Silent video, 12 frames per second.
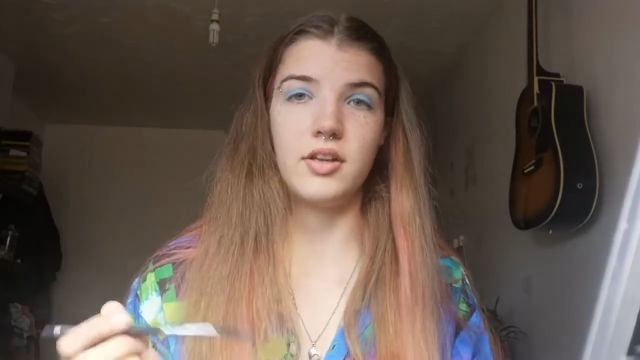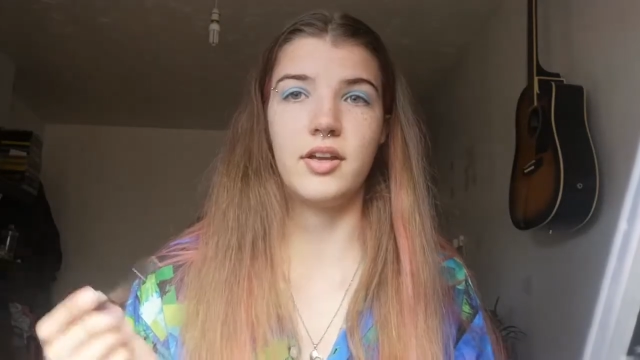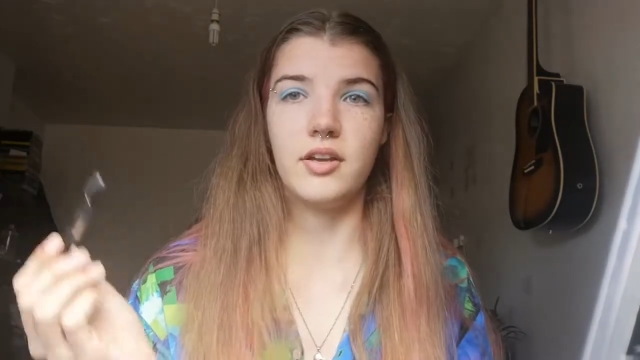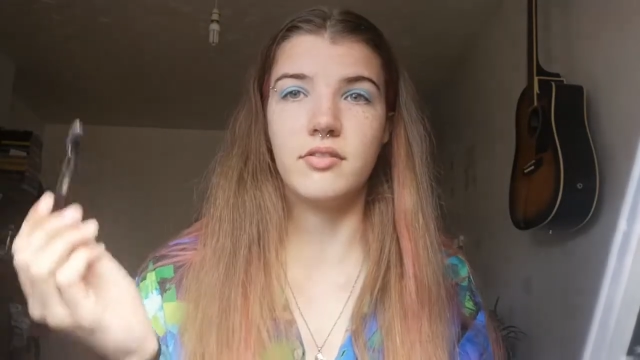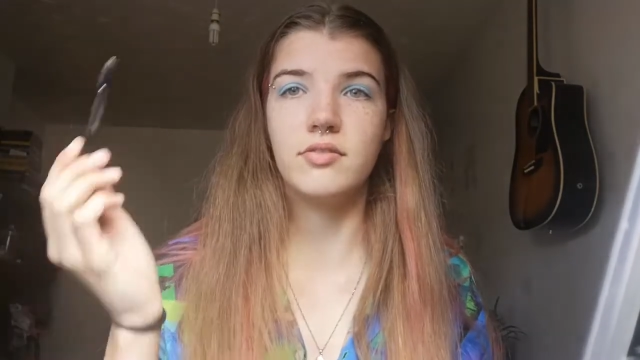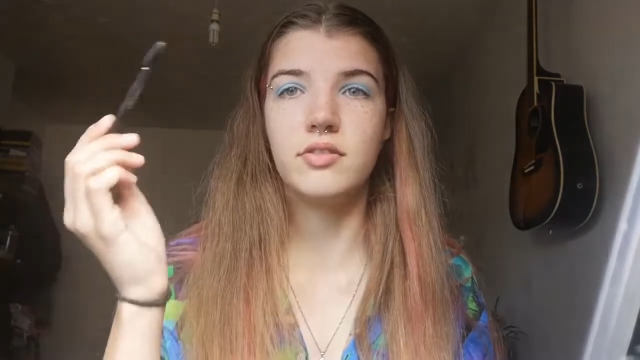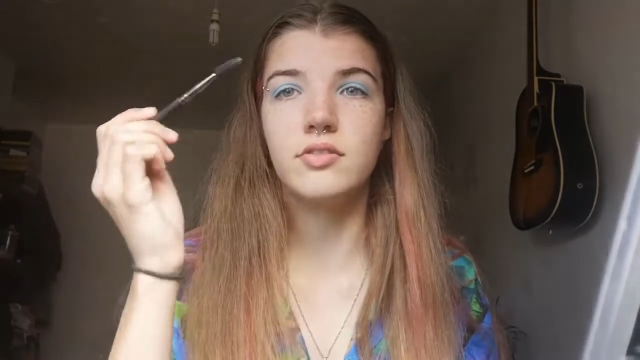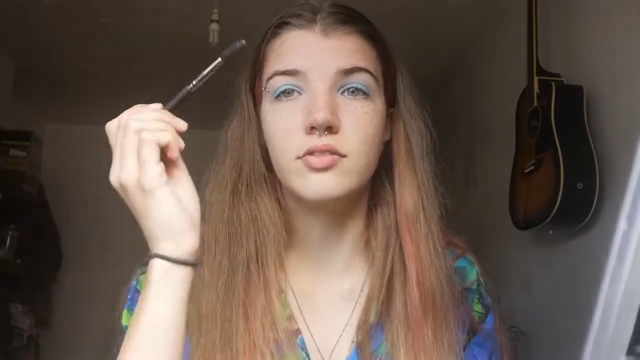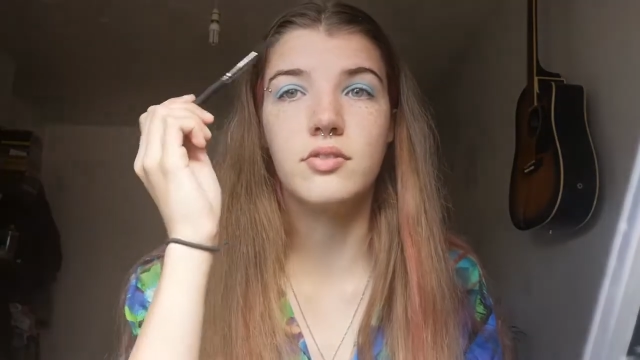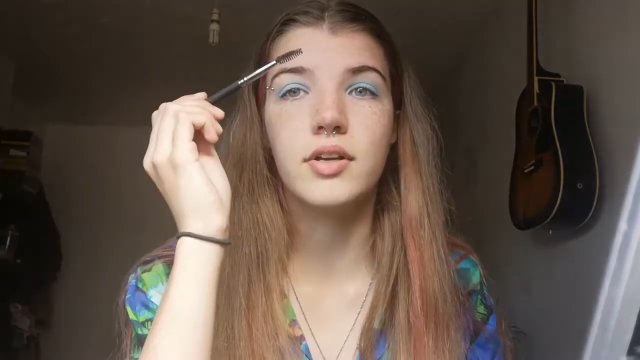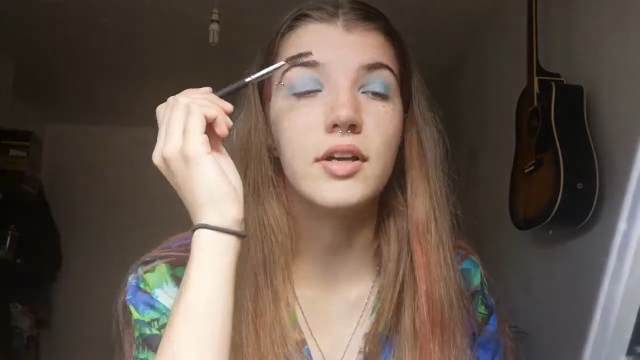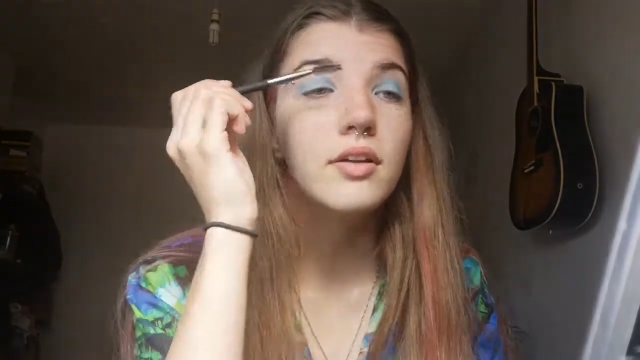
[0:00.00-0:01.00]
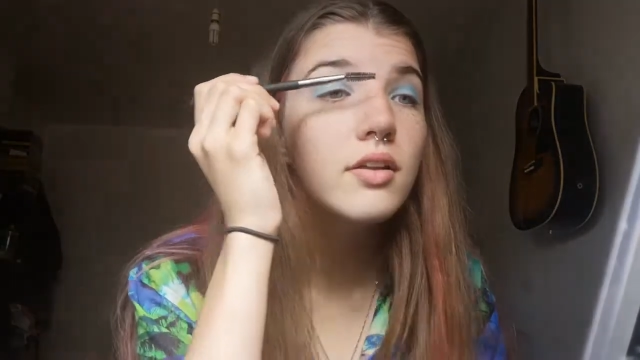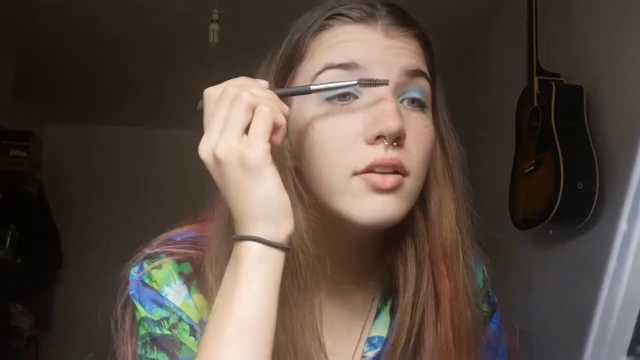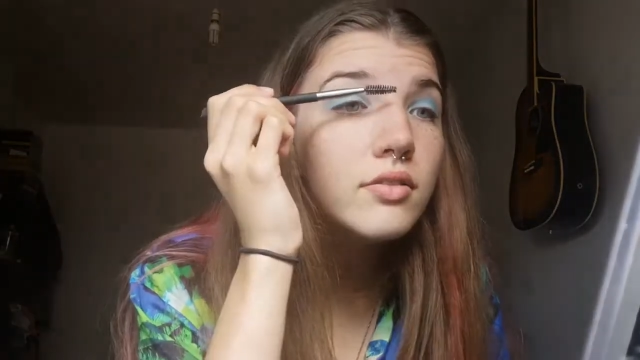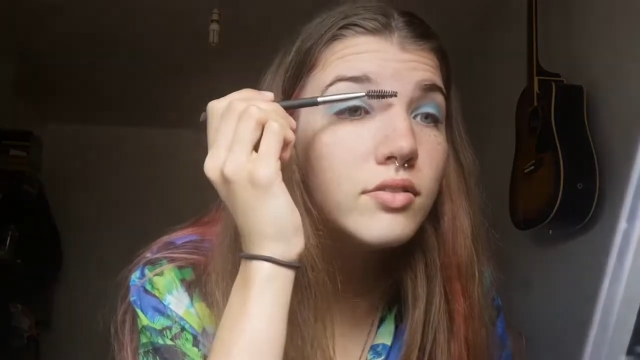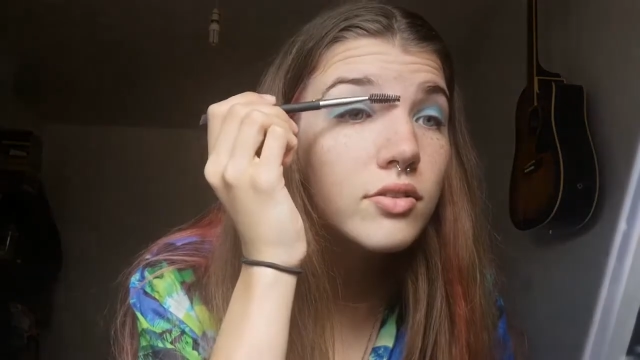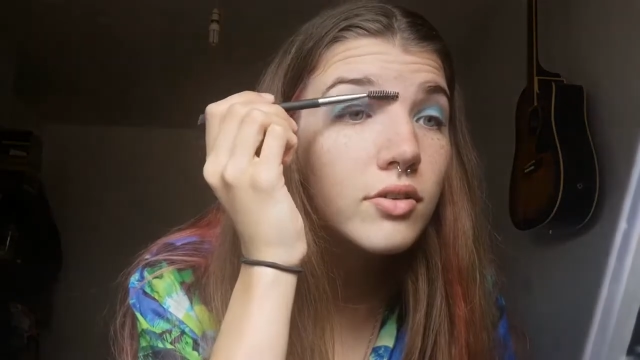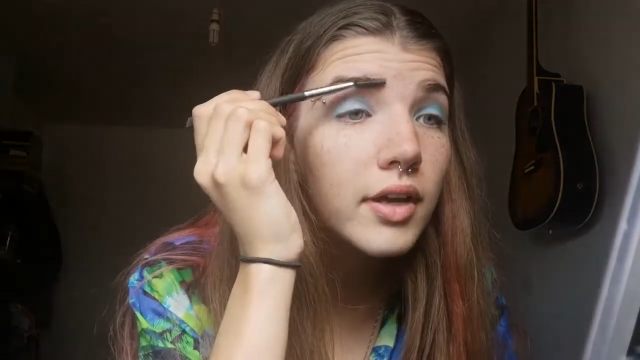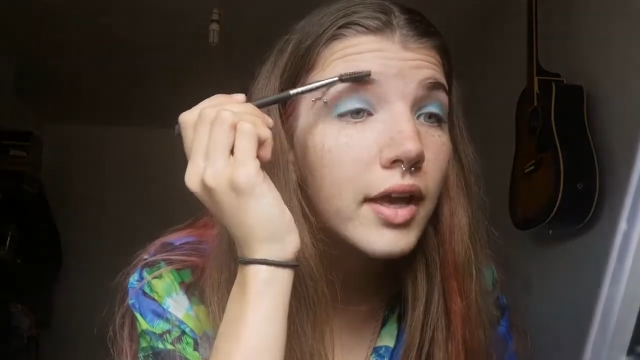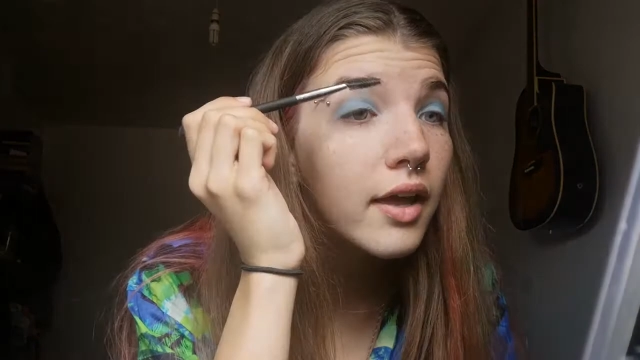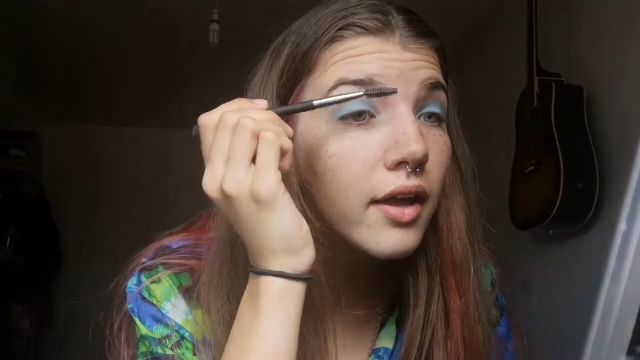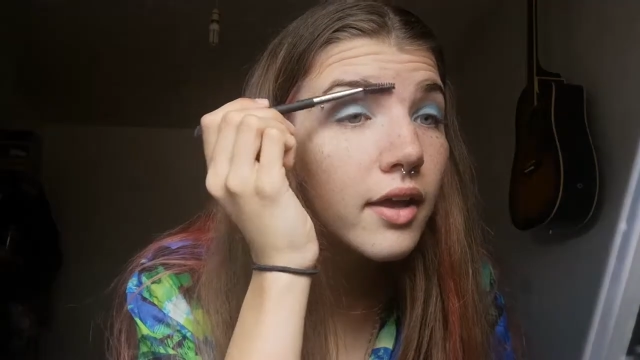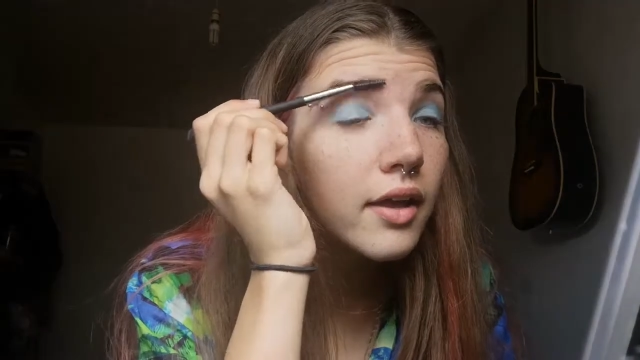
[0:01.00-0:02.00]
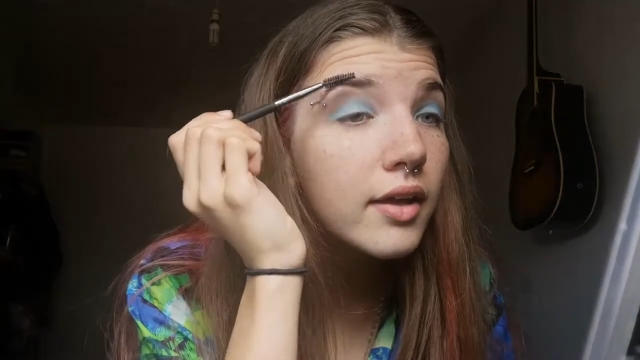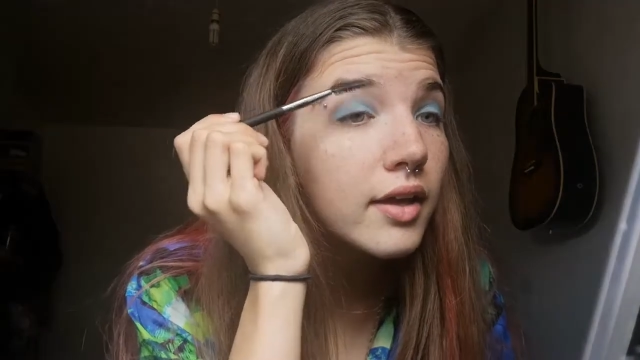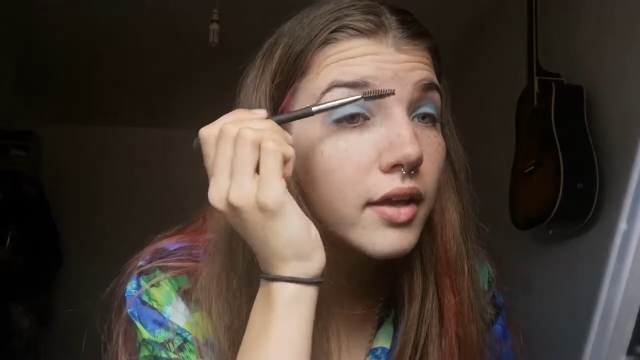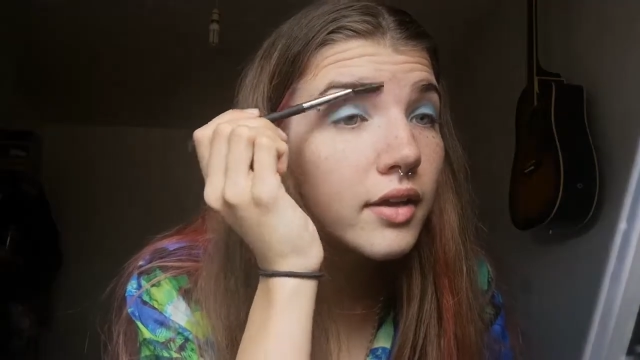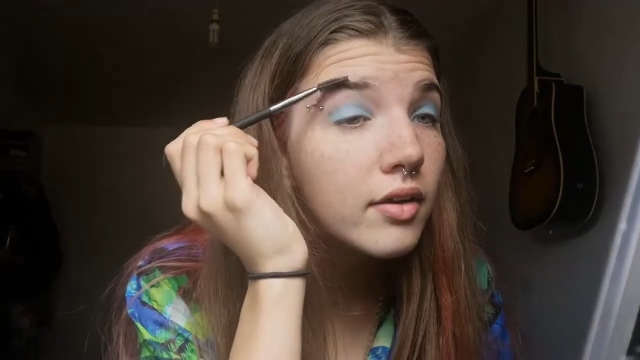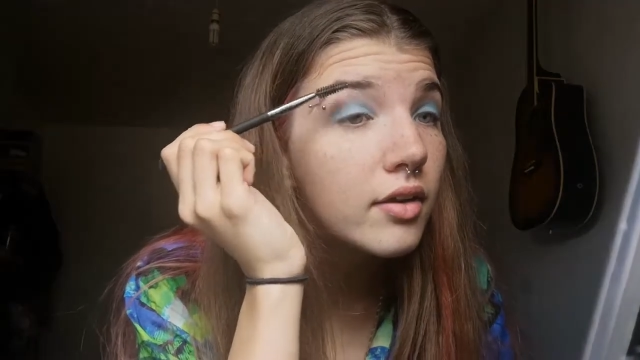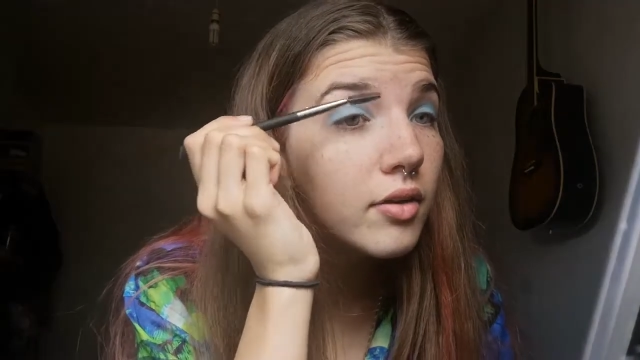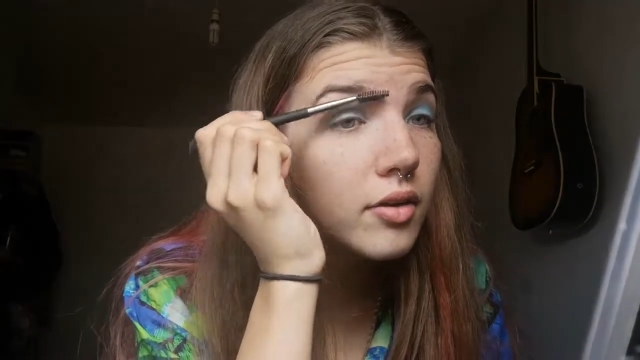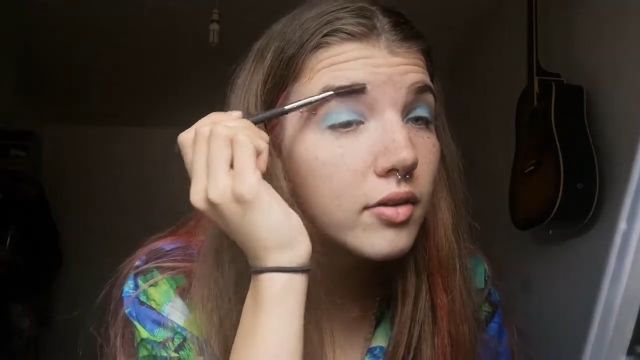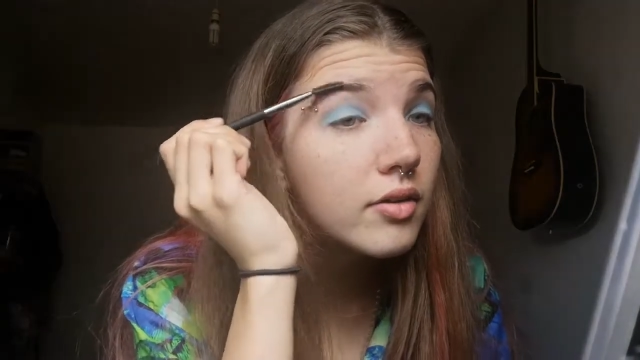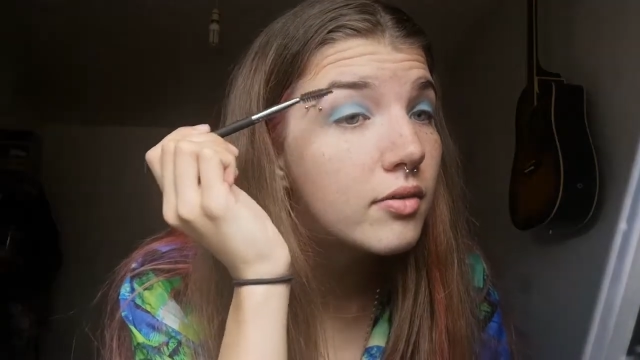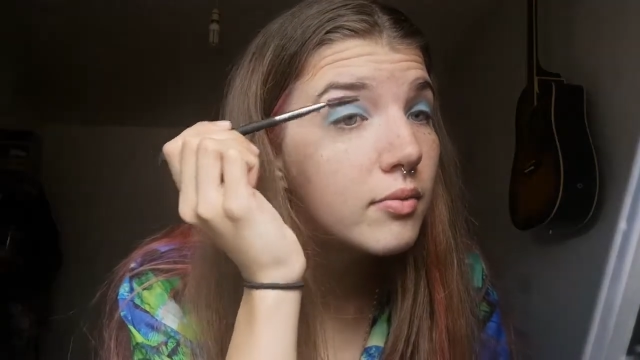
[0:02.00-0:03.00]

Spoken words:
yeah, dog hair in